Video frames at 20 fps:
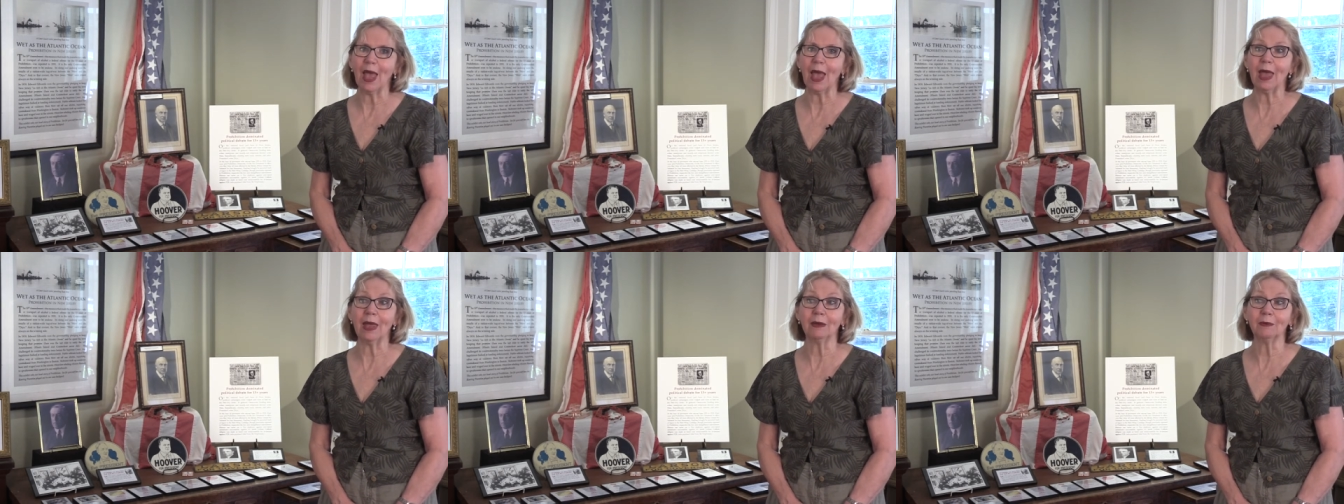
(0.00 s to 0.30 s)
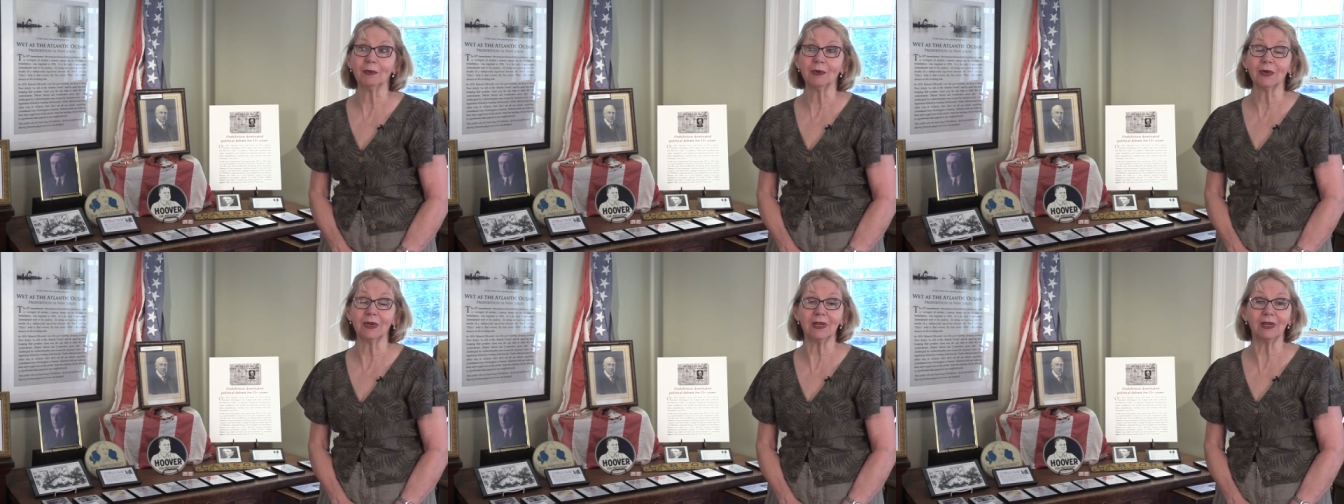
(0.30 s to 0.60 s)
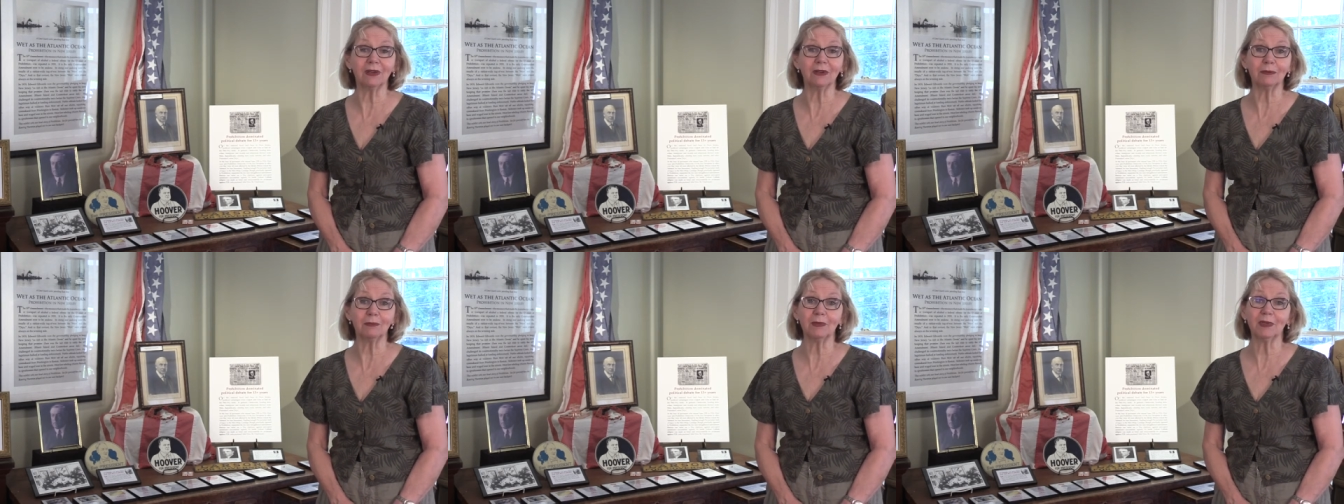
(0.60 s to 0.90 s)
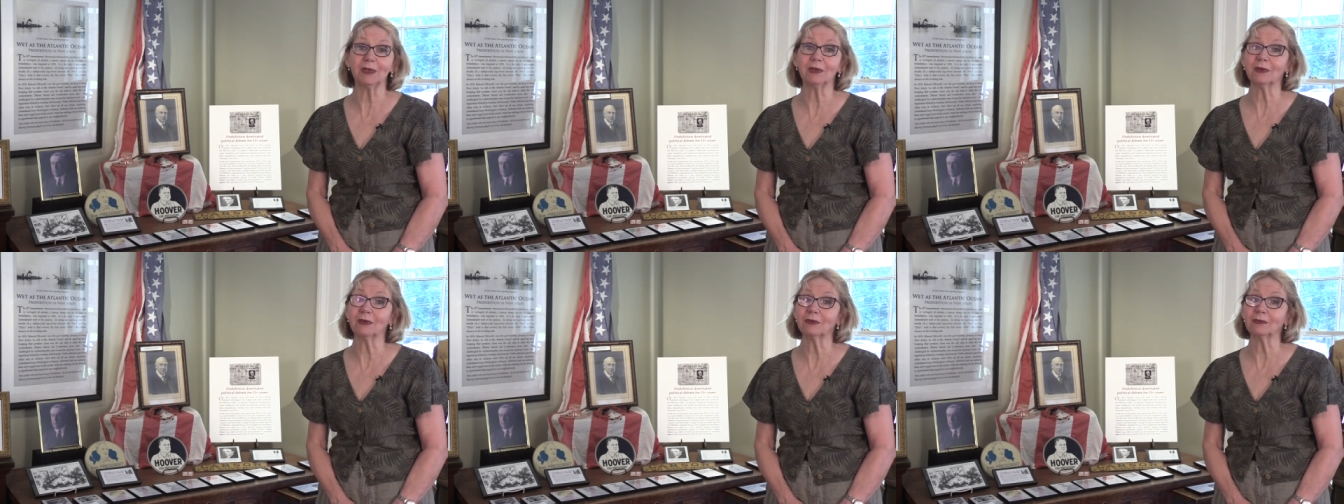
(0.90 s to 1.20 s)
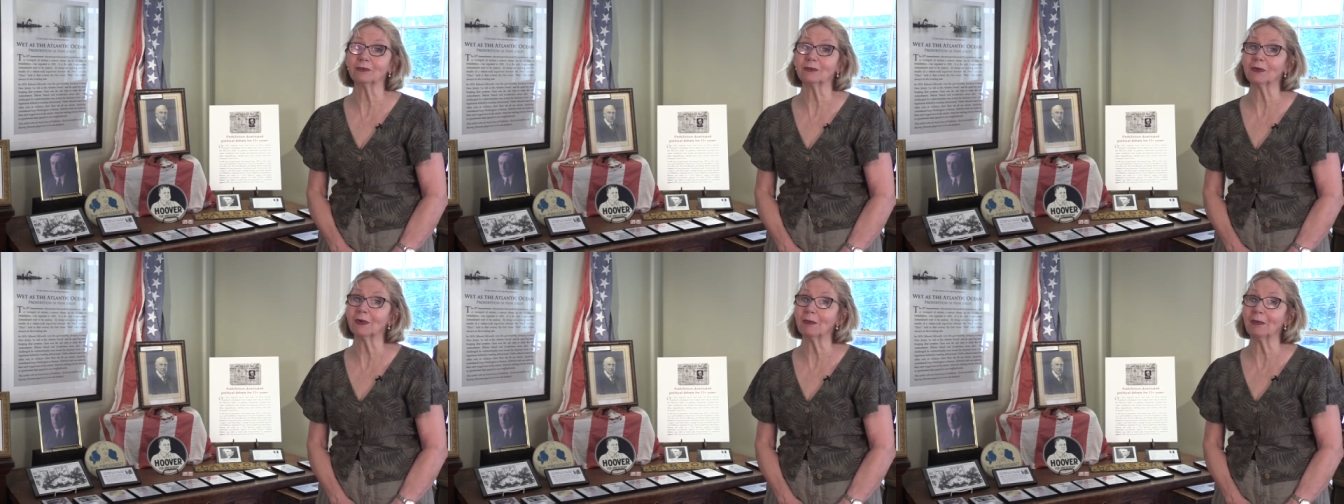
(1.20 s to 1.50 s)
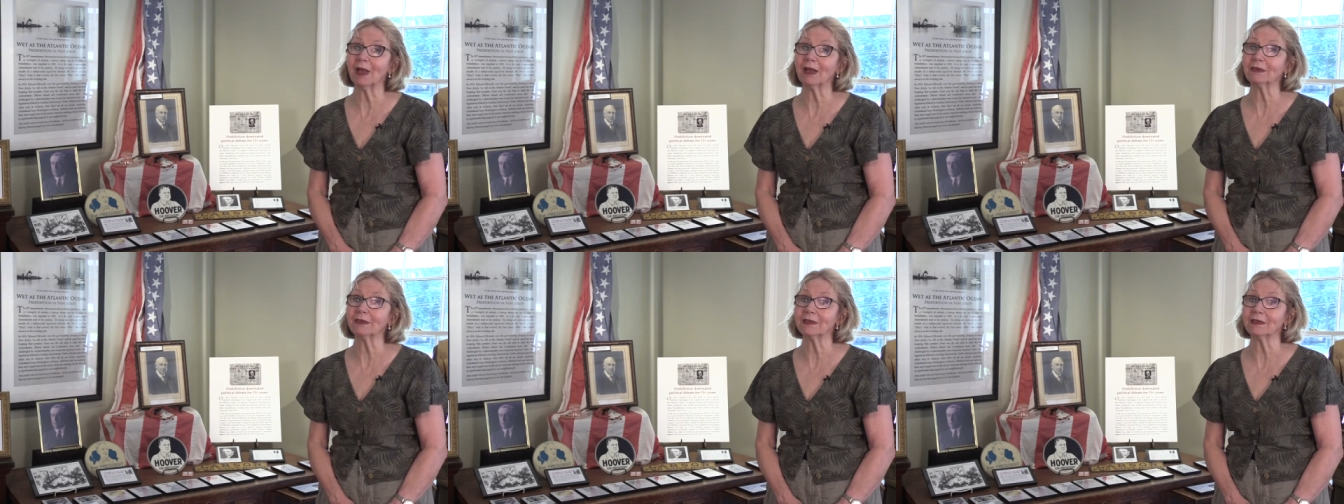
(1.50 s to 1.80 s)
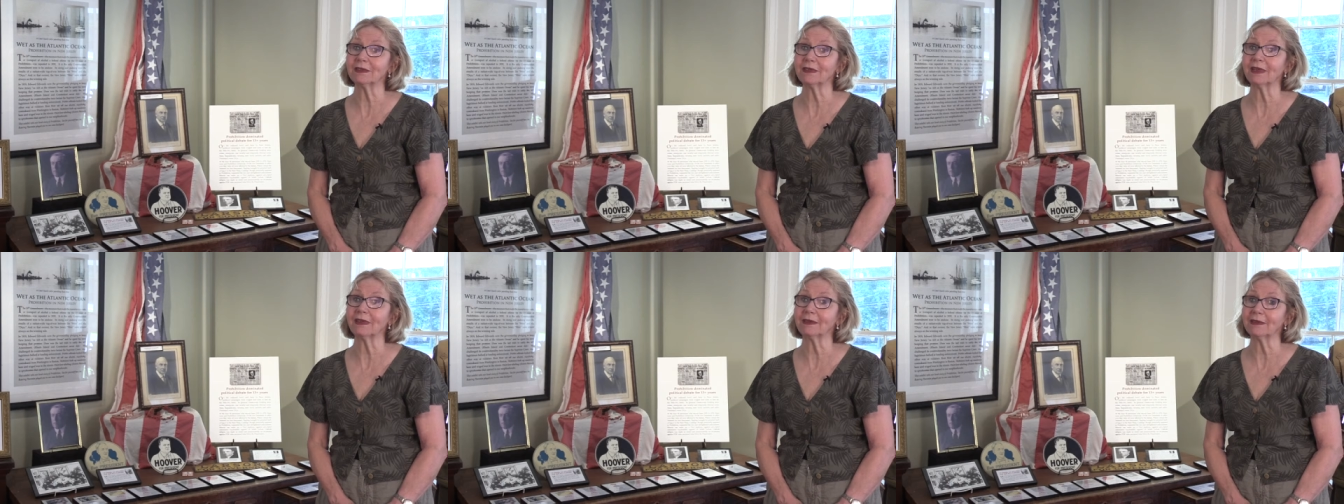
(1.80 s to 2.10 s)
And we're here because we're about
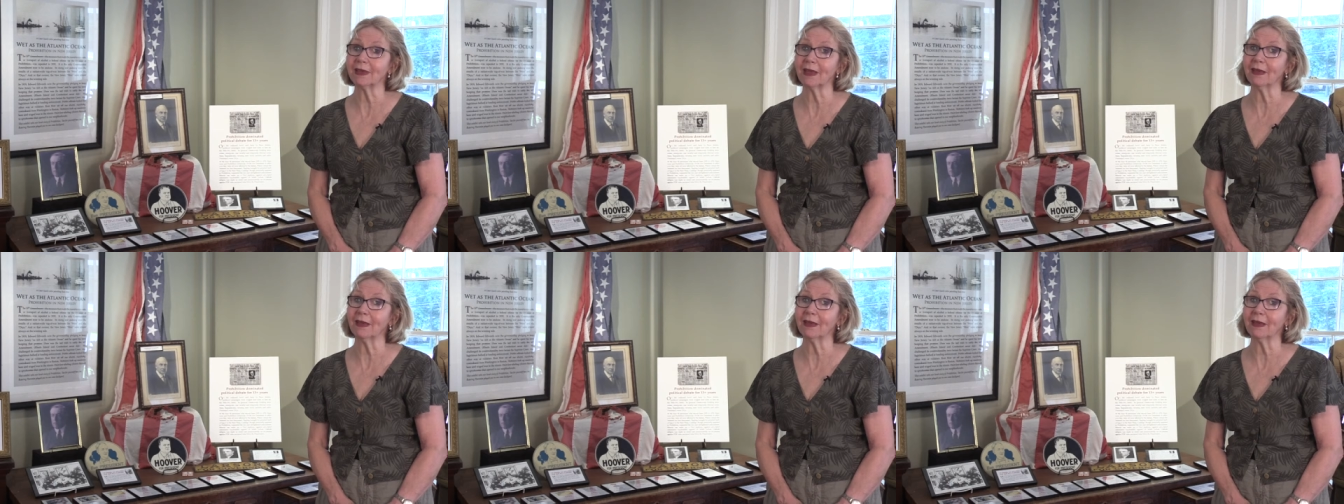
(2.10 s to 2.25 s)
to take